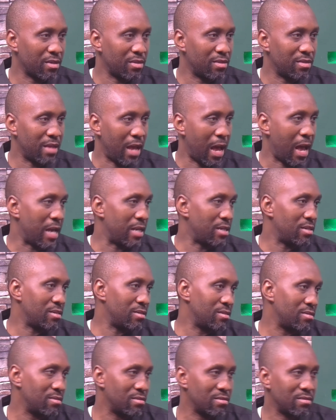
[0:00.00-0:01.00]

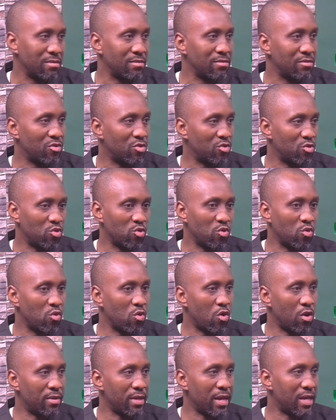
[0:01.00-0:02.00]
than to
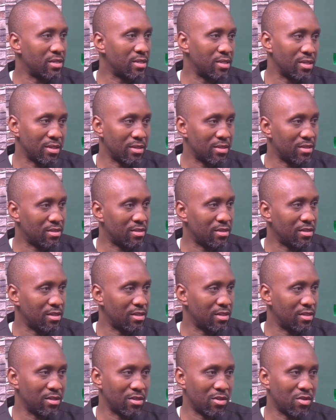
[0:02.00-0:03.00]
do other things
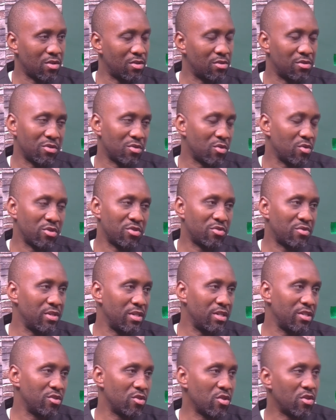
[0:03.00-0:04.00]
in yes. the country. So it's
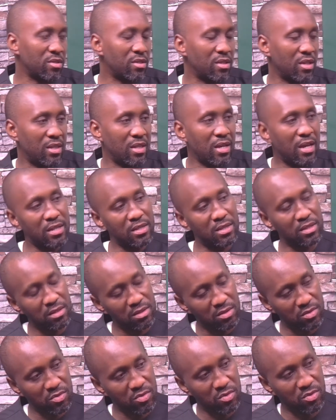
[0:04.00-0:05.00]
really not a nice
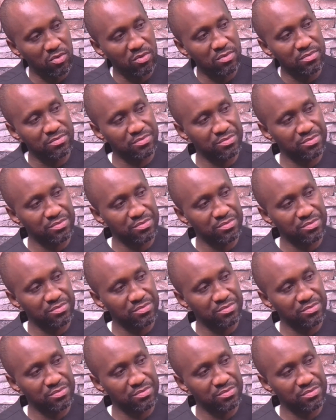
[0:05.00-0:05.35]
thing to do.